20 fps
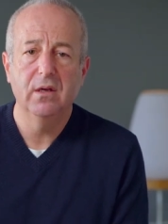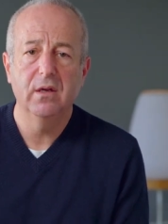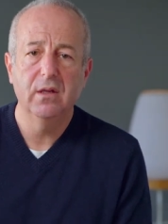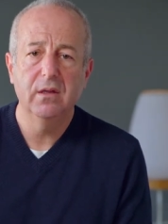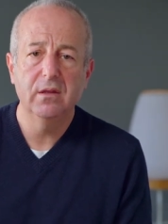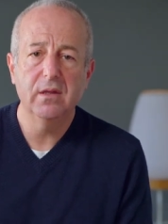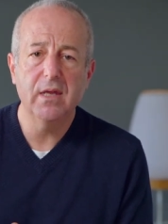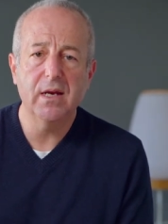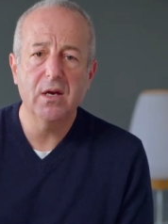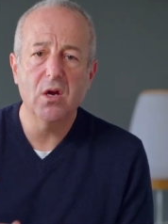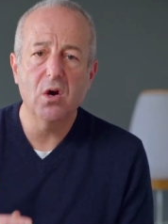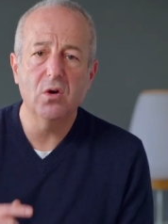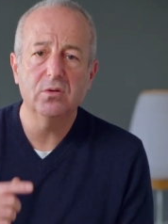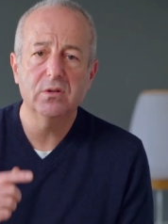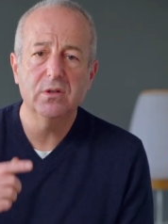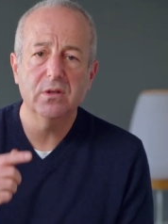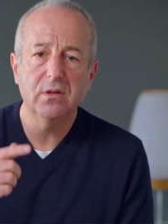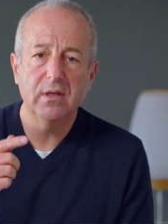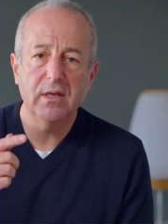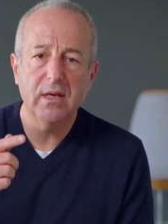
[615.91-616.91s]
They go
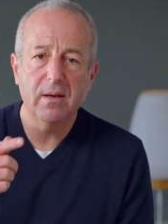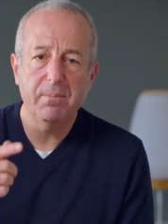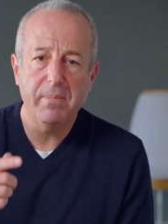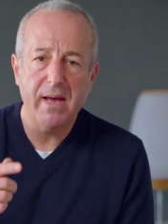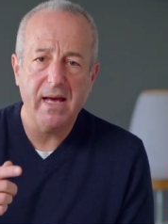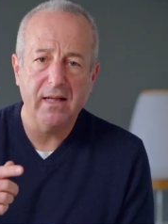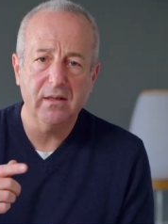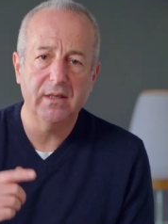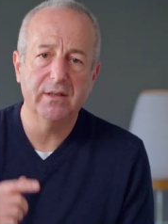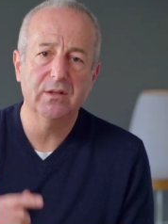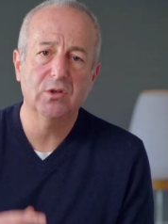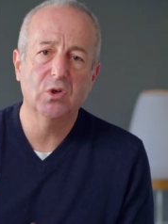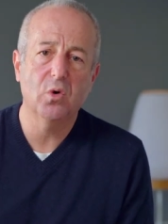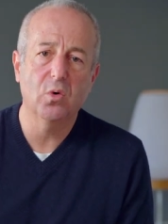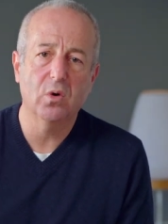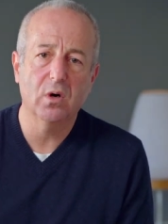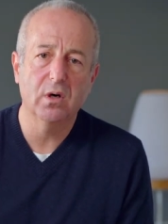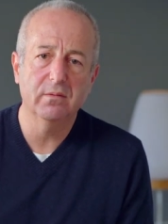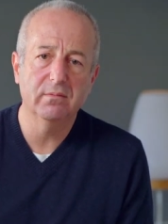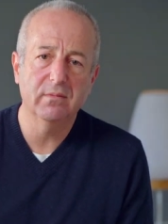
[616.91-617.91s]
to the appellate
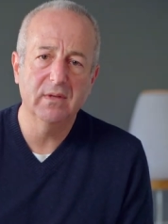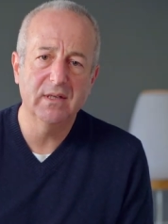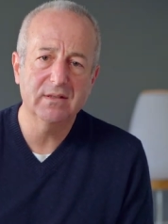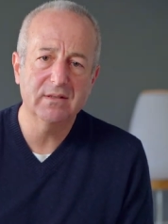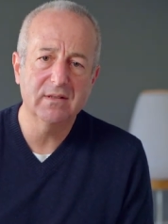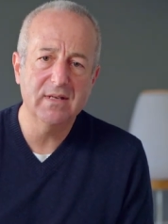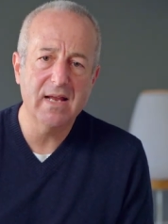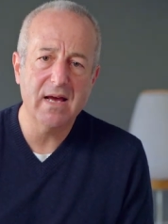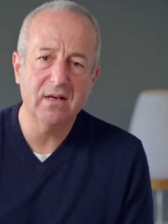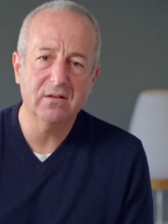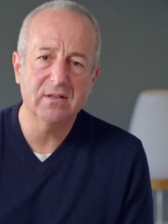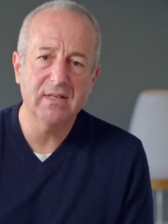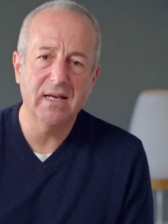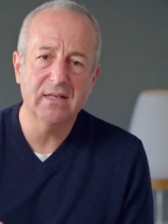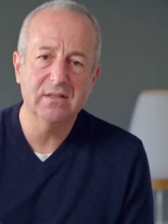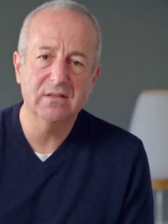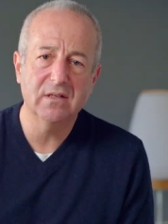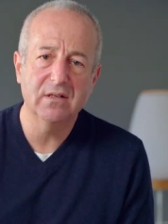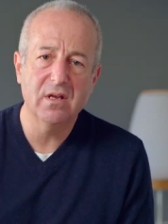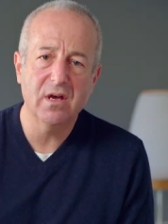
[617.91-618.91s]
court. This now
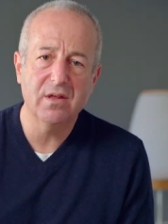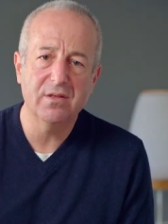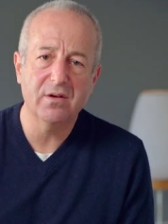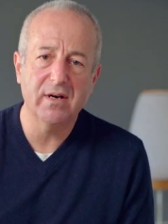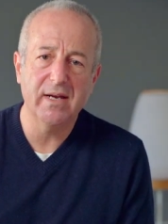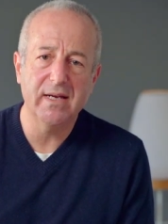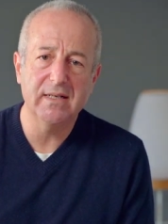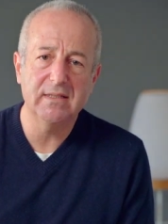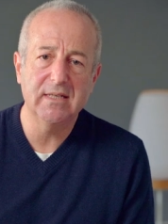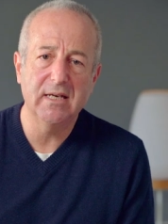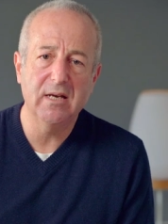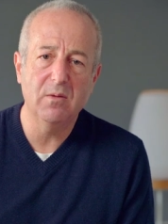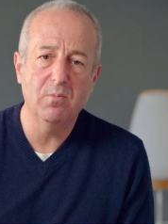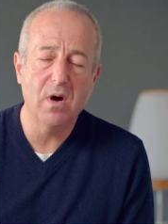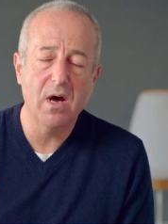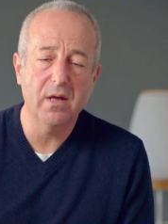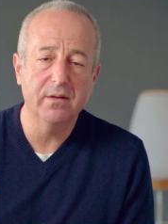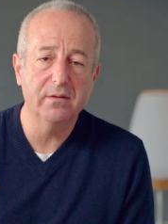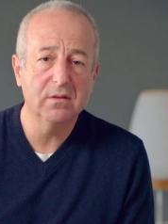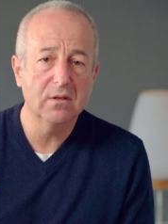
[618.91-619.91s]
takes another 18
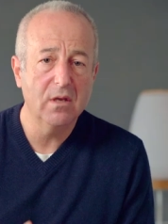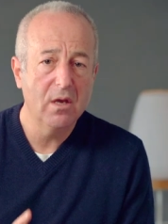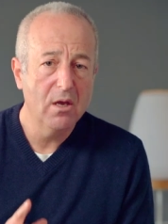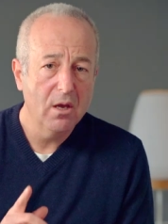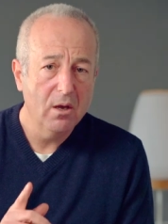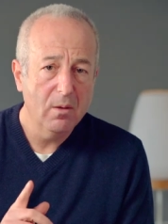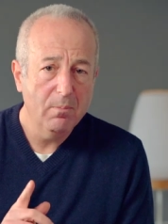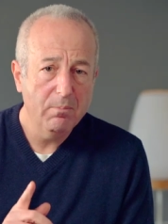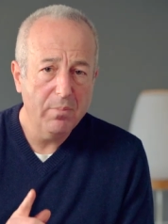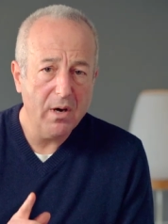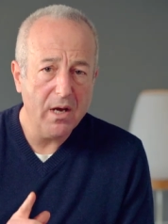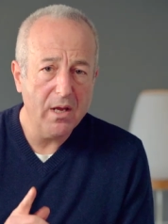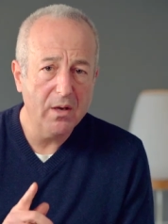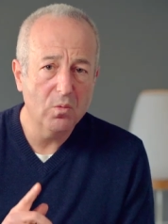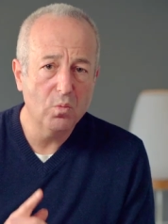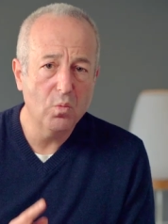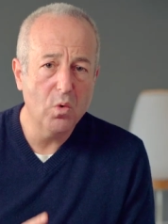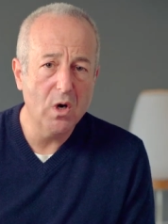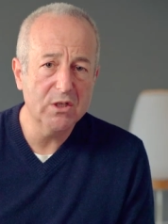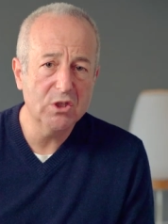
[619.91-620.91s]
months.
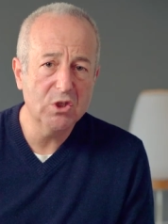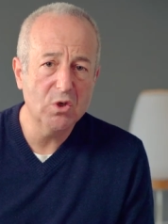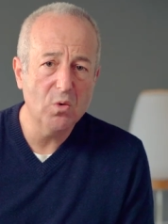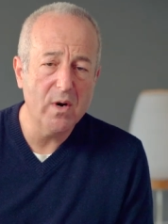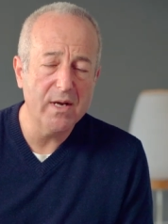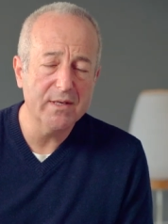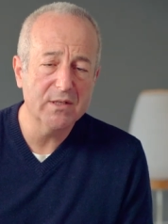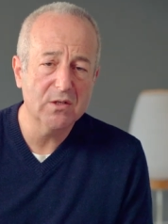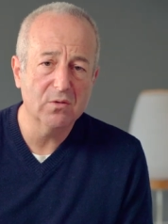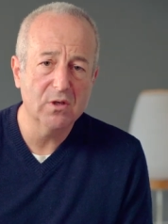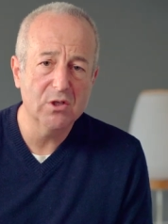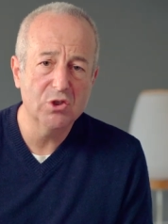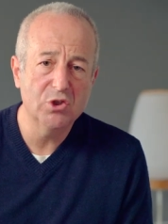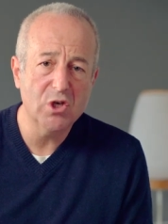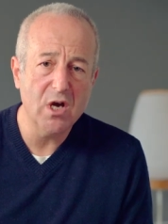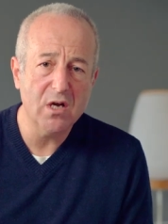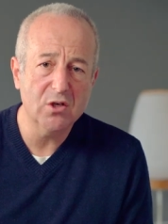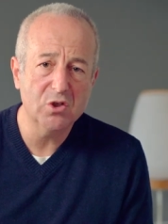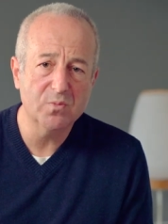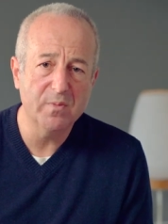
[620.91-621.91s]
But once you enter a
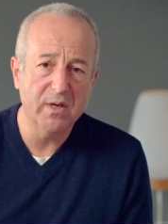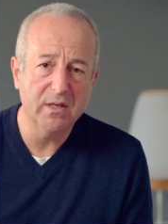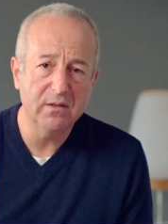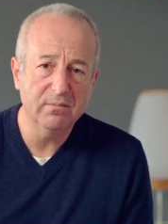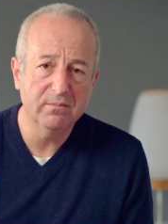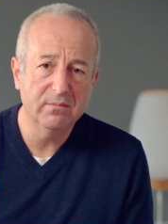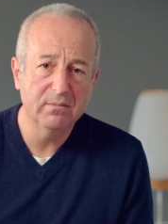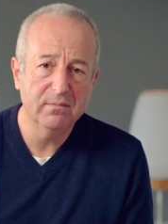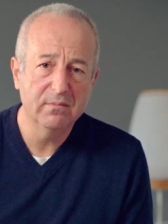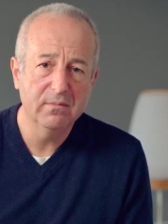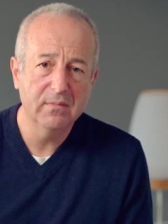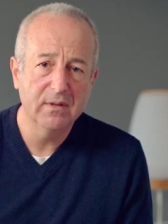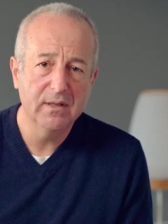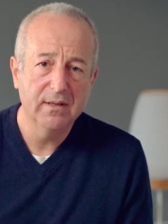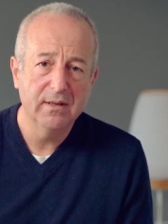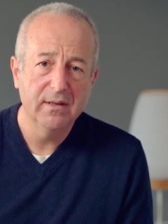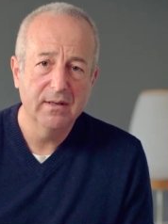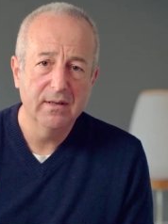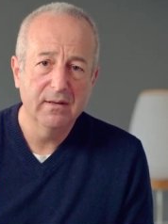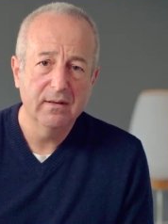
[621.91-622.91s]
judgment,
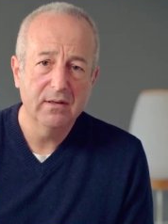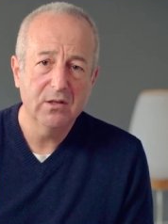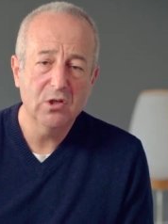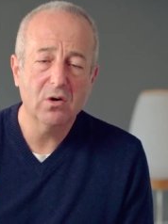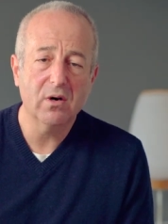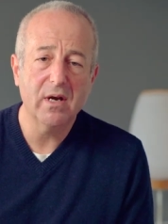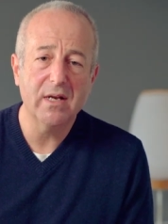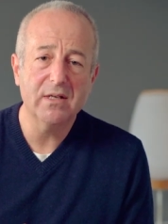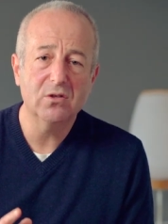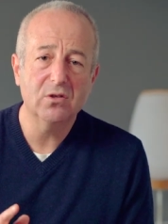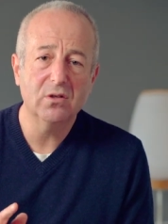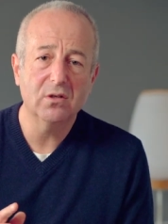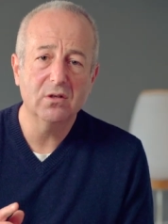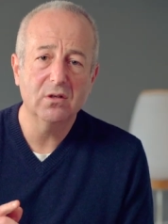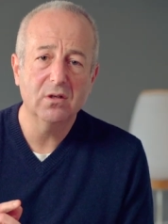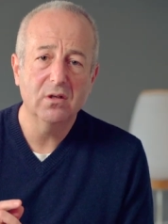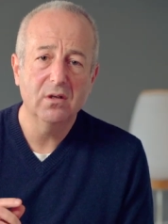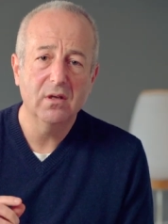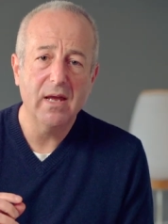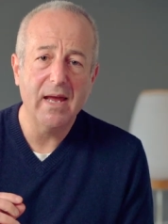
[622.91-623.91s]
you're
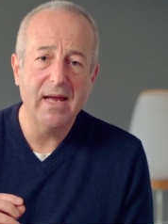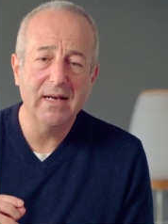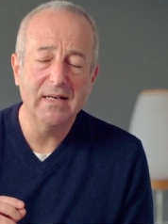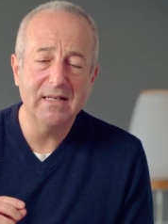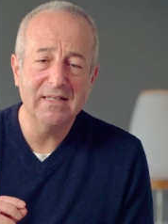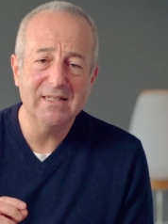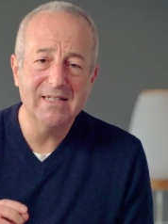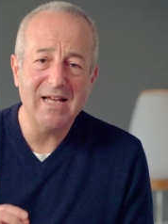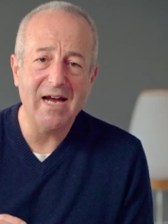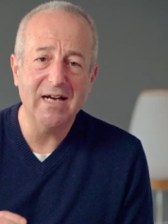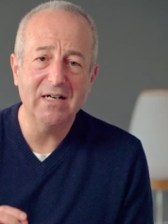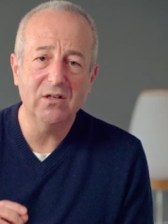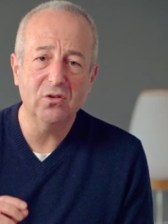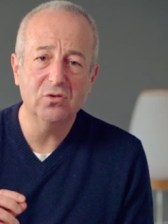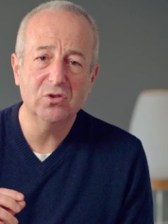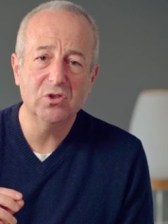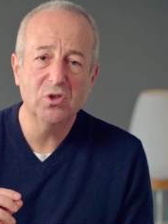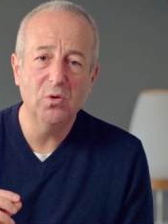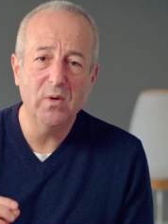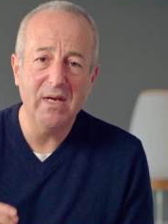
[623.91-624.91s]
entered and
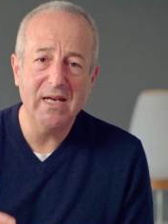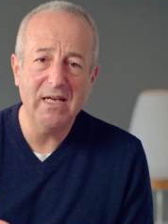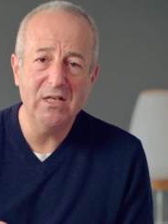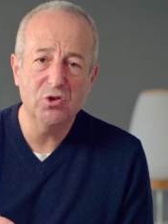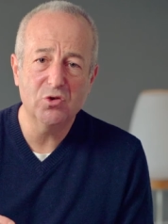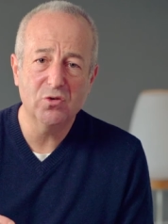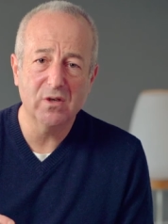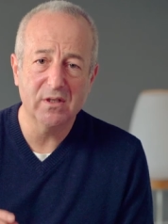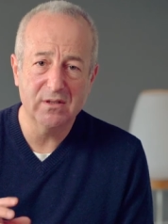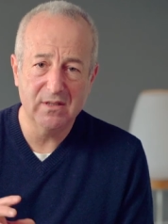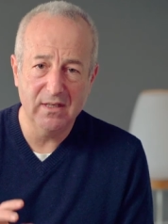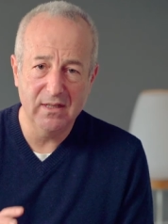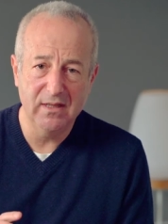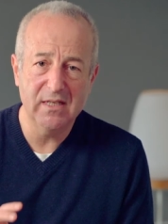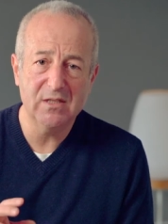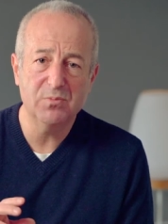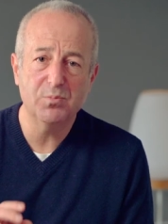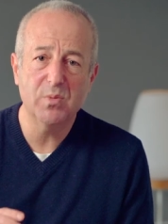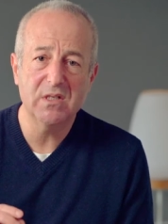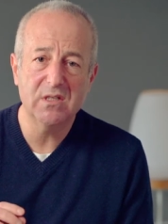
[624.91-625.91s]
entitled to interest. In
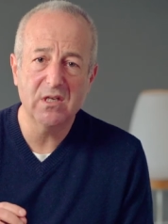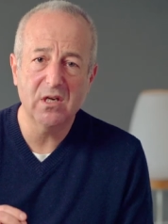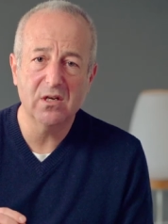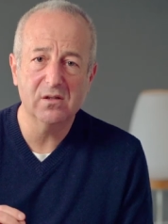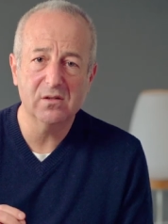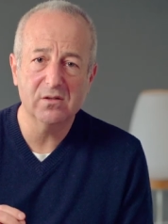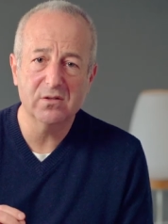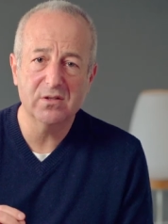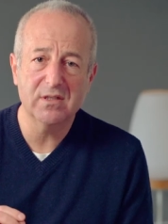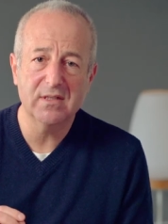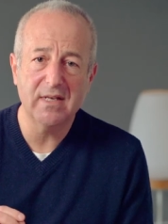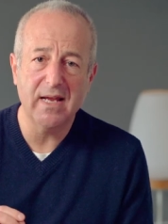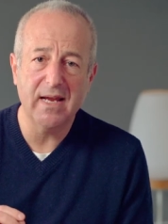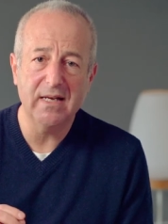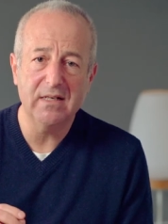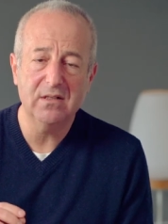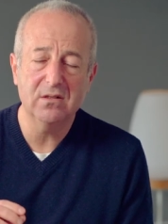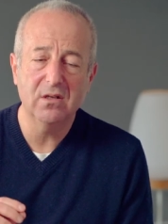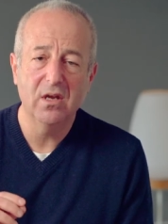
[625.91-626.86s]
this particular state,